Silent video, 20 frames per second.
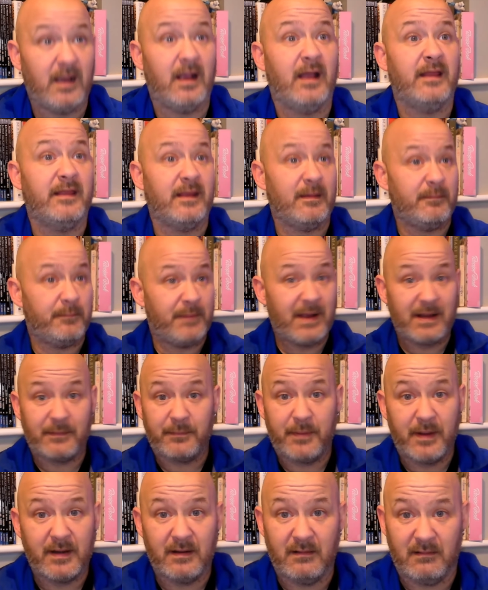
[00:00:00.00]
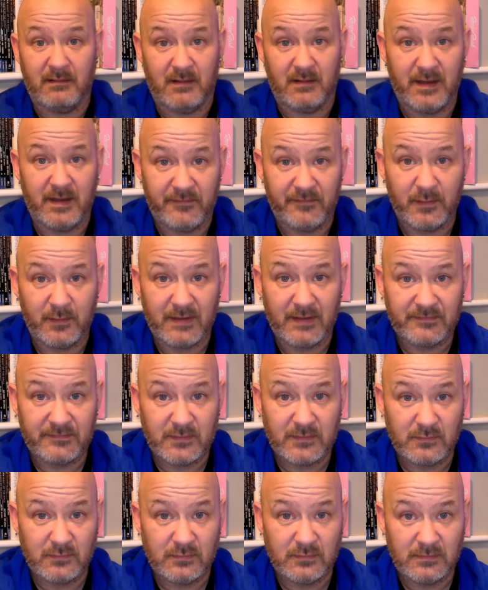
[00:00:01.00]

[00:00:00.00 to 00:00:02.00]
and then backpedal if you have to.